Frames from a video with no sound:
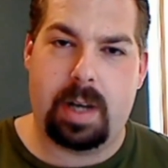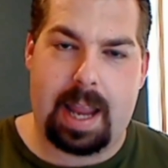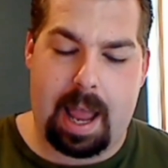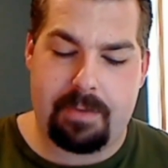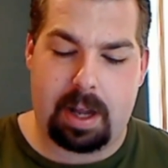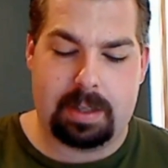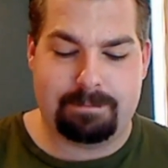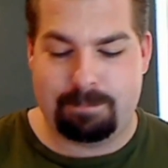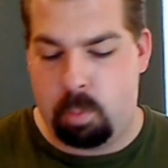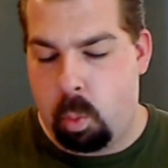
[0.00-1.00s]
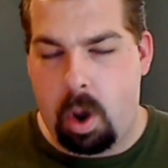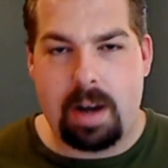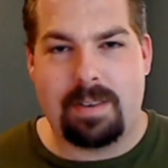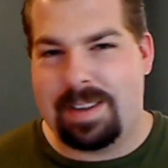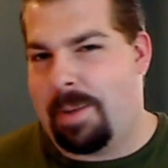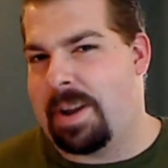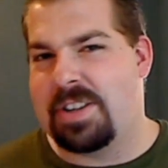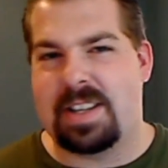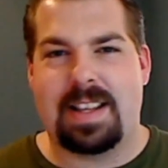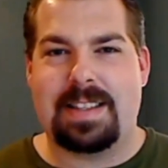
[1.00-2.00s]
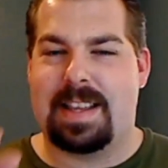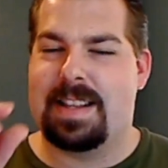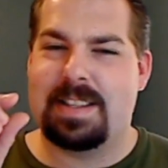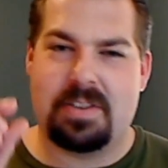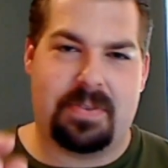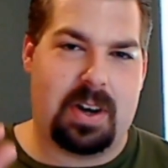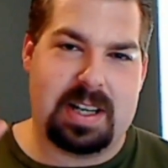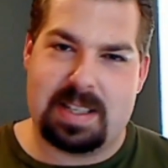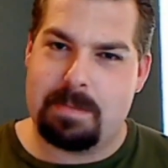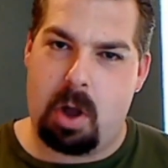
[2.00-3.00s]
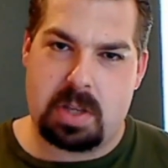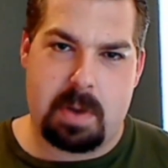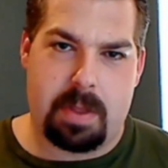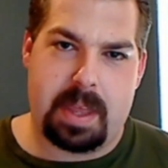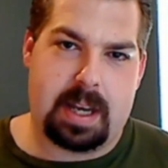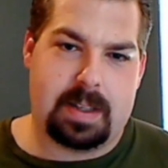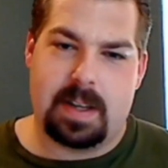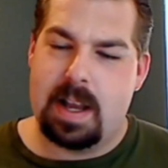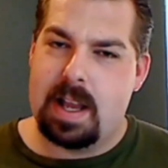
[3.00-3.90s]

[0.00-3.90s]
we have just like I said, this is very small things.